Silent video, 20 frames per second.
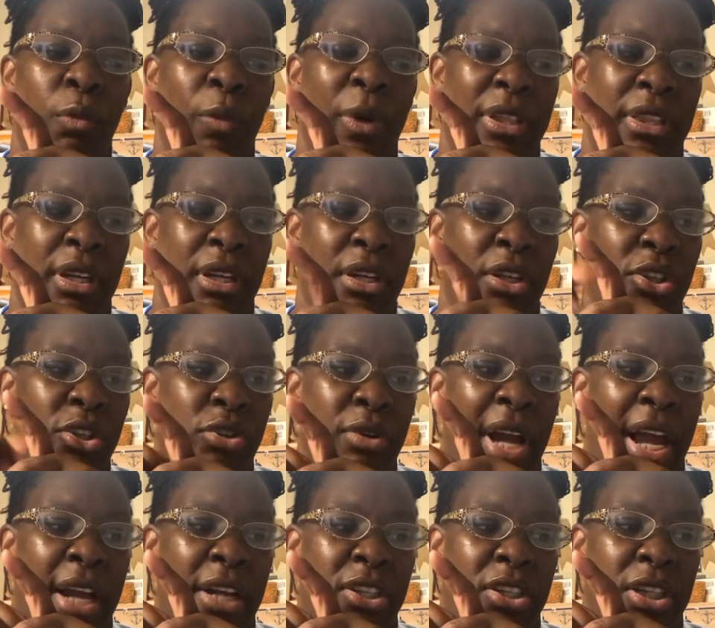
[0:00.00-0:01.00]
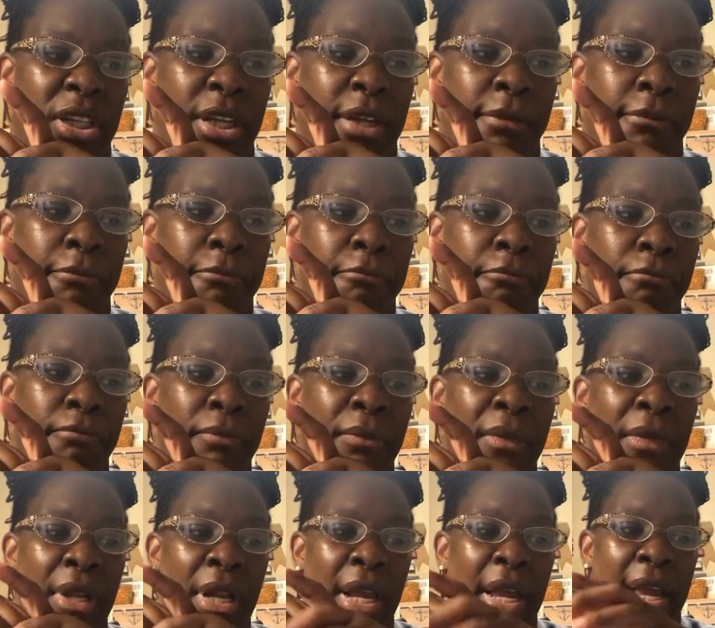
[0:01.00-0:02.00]
it does not
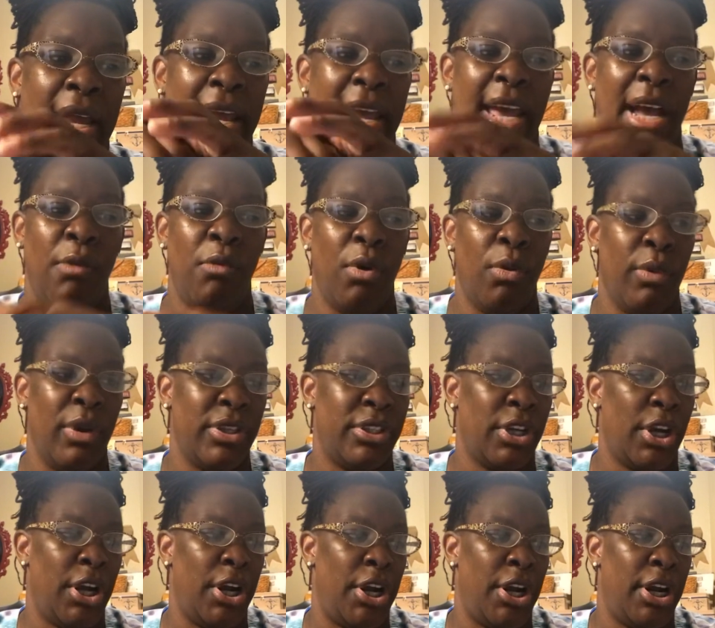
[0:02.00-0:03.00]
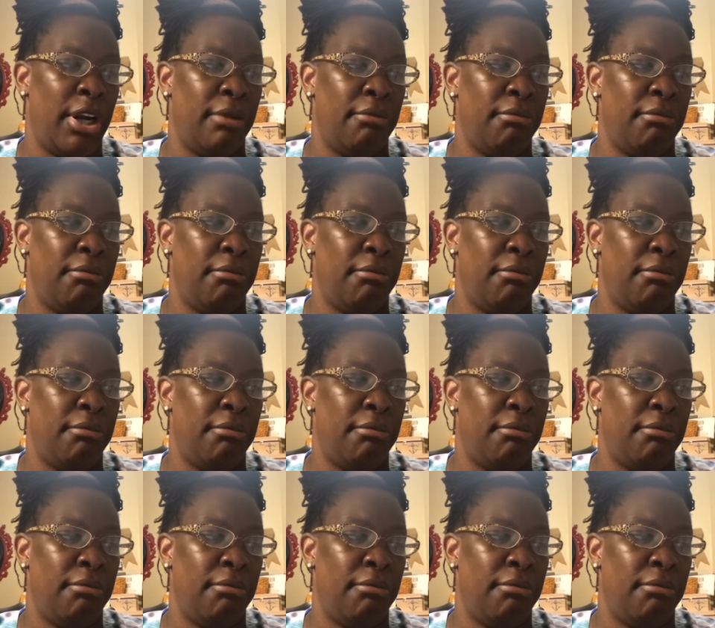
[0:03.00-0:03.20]
return with the contraction.